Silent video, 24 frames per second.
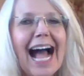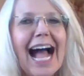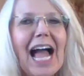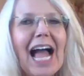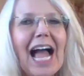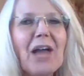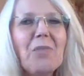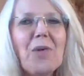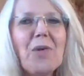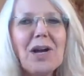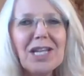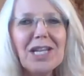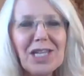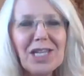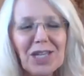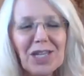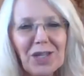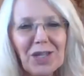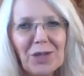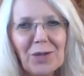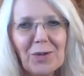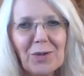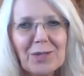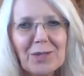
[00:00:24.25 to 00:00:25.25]
I want
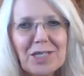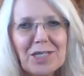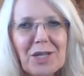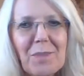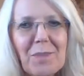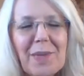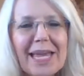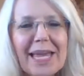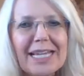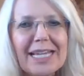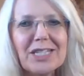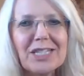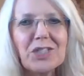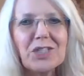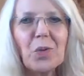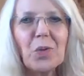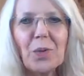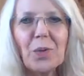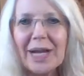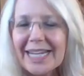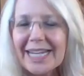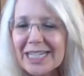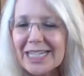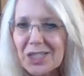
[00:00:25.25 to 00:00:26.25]
you to make
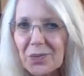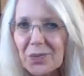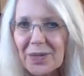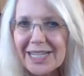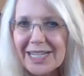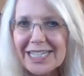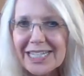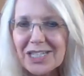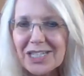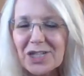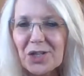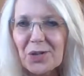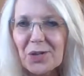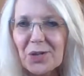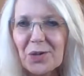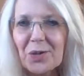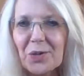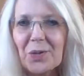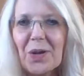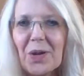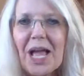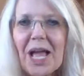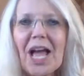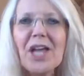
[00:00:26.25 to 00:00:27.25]

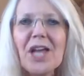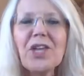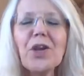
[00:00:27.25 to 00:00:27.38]
2022